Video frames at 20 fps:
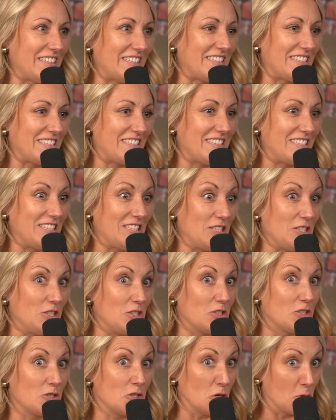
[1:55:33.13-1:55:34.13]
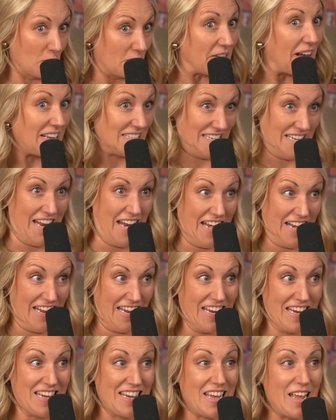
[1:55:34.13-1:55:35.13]
it's super
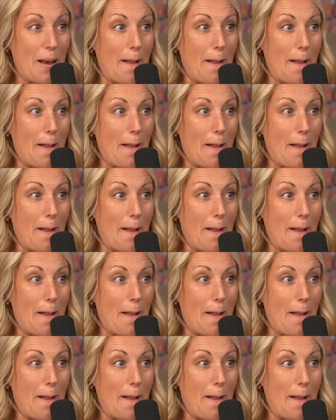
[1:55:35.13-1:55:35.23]
fascinating.